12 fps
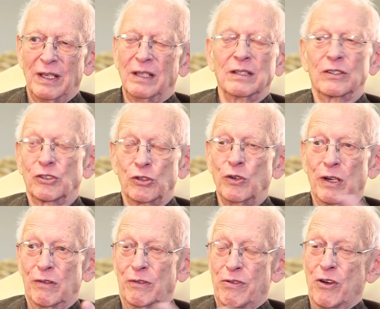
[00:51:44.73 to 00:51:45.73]
because who
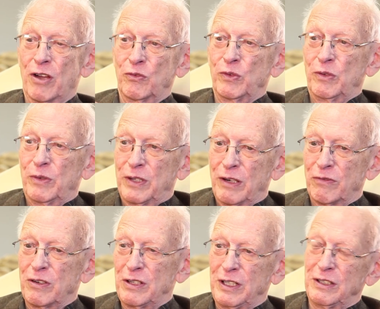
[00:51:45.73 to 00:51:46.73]
ever thought we would
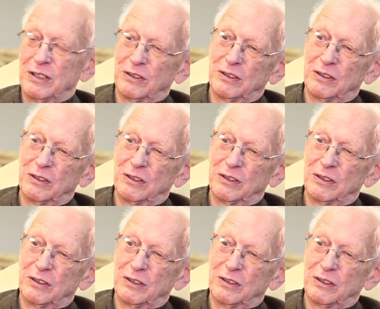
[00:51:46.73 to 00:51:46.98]
ever need